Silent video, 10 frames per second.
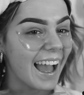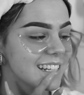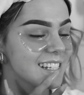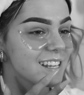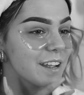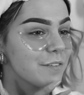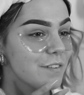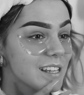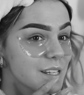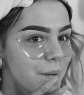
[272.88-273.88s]
Yeah. This is like your
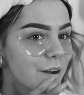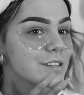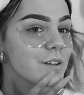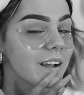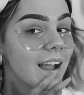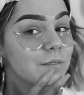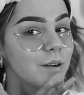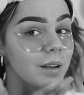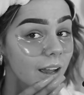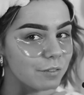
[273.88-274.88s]
first appearance on
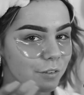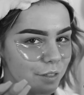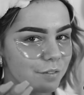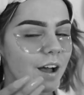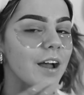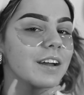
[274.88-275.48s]
camera, but like through the phone.